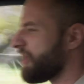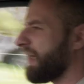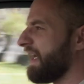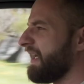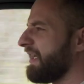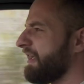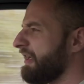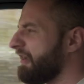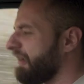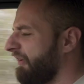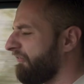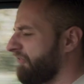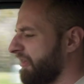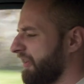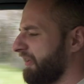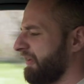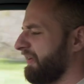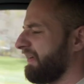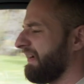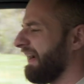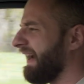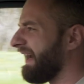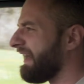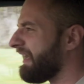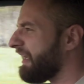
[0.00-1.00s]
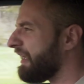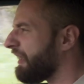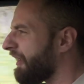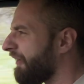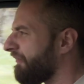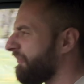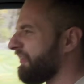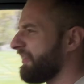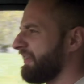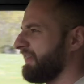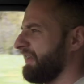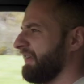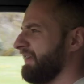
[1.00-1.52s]
I love it. I
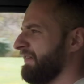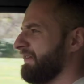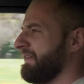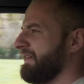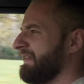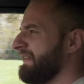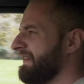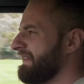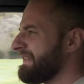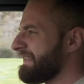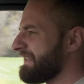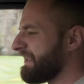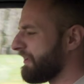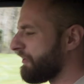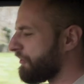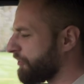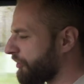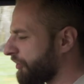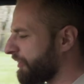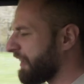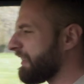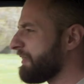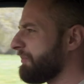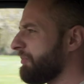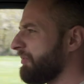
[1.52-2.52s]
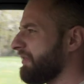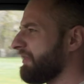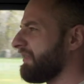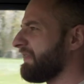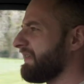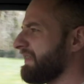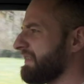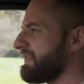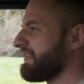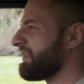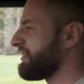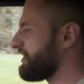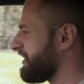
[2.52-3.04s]
love it. It's incredible.
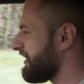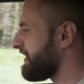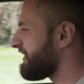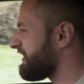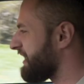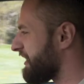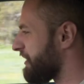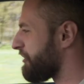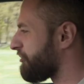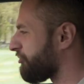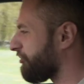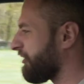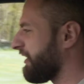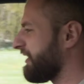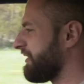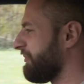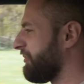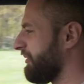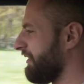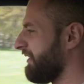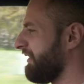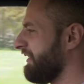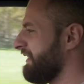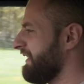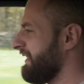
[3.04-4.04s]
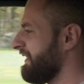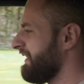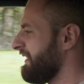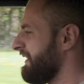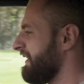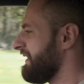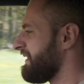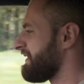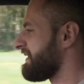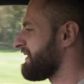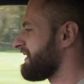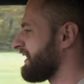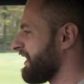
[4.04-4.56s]
It's just incredible.
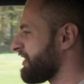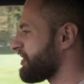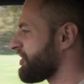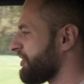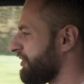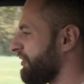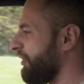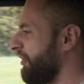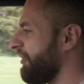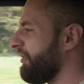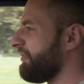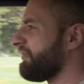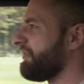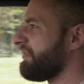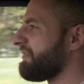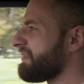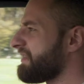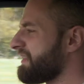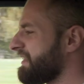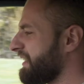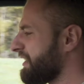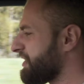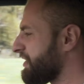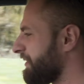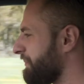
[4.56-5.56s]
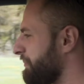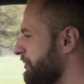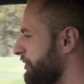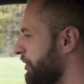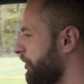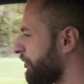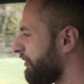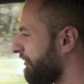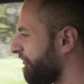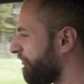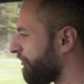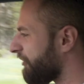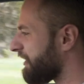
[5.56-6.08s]
Such an honor, such a
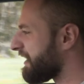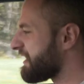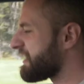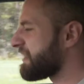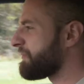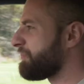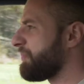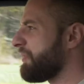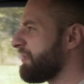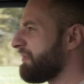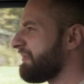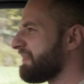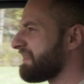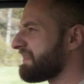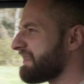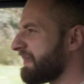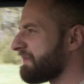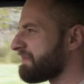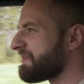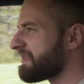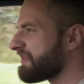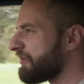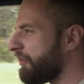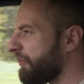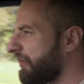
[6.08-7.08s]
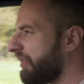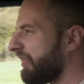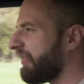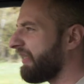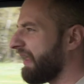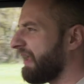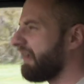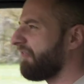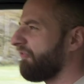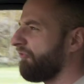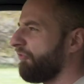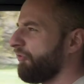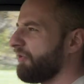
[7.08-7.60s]
beautiful experience. I'm so
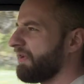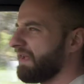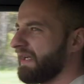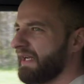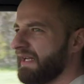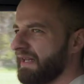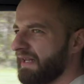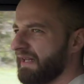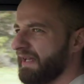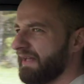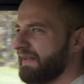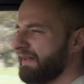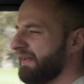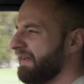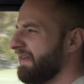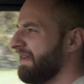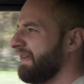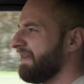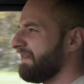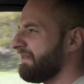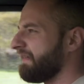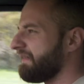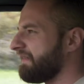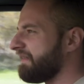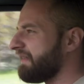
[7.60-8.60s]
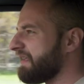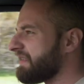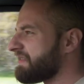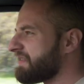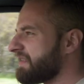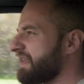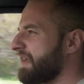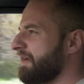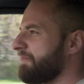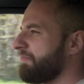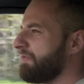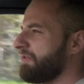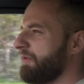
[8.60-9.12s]
thankful and glad that this
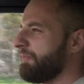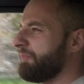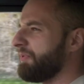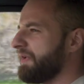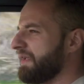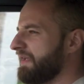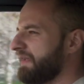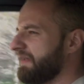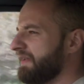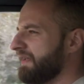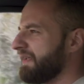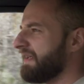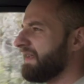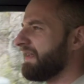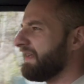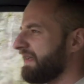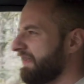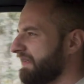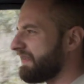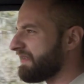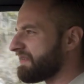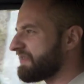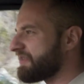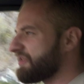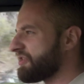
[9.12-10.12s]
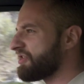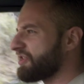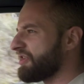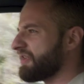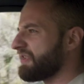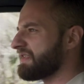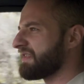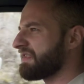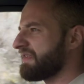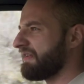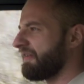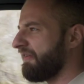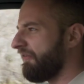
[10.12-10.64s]
came to be. It is
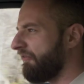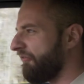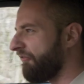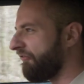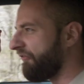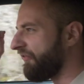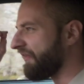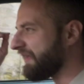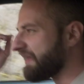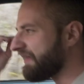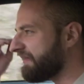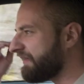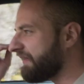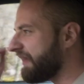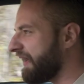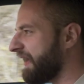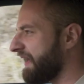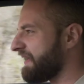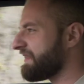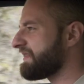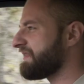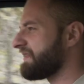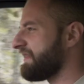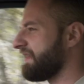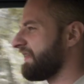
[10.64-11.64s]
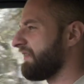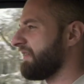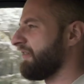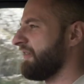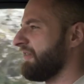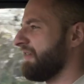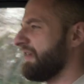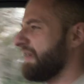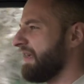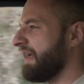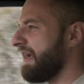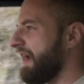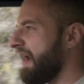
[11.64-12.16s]
just fantastic.
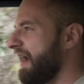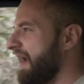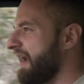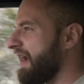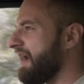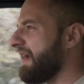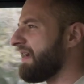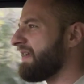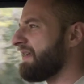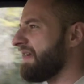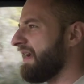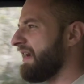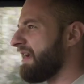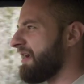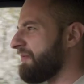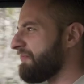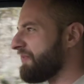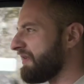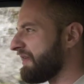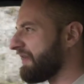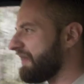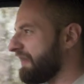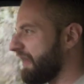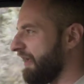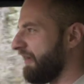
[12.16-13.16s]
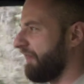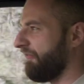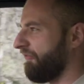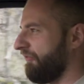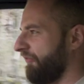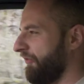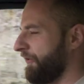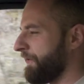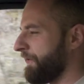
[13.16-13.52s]
I am in love.